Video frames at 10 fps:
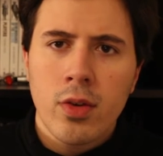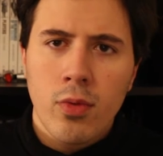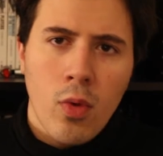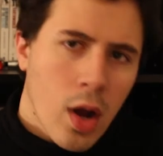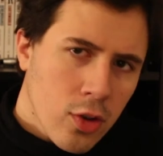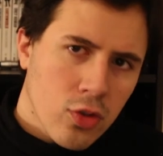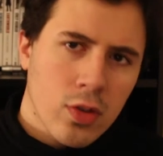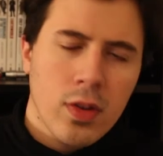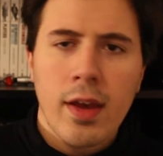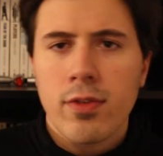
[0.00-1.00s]
You've watched
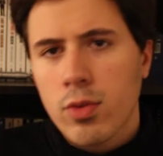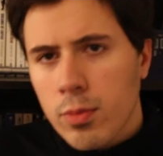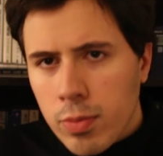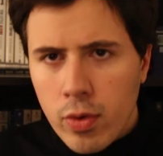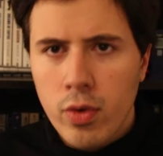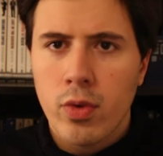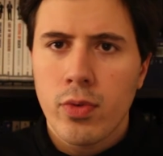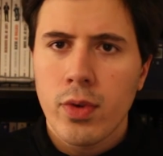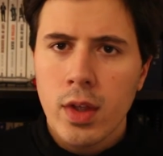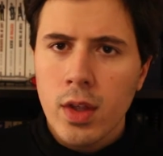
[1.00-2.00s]
us have to
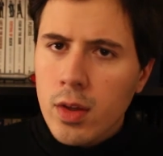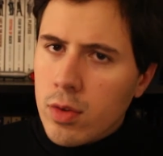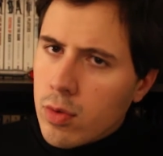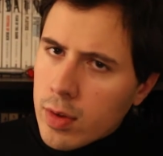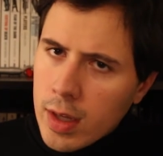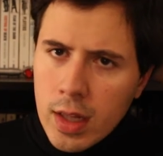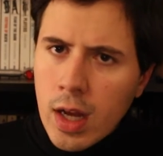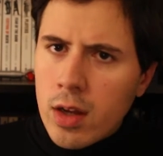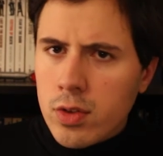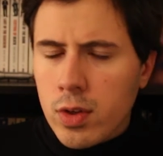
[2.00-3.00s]
improve through
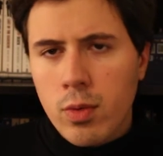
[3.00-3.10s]
technology.